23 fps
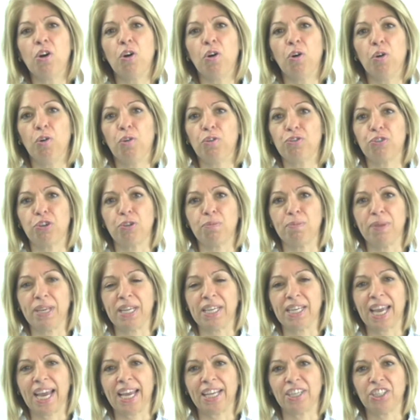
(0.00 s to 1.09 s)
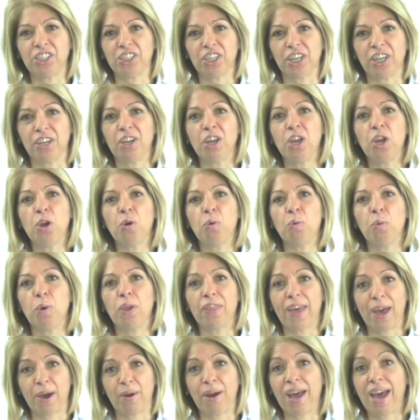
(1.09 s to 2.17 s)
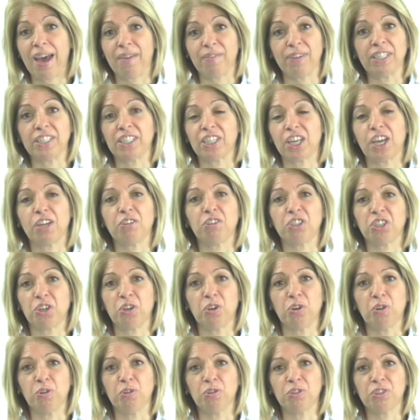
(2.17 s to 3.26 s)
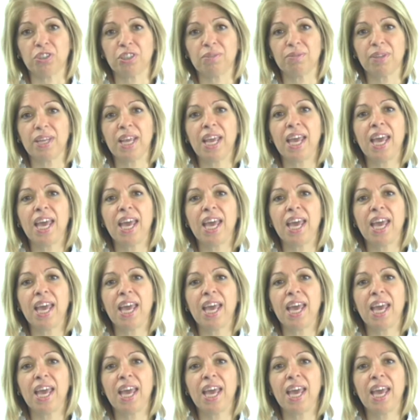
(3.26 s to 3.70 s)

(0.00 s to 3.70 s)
or through mediation without having to go to court.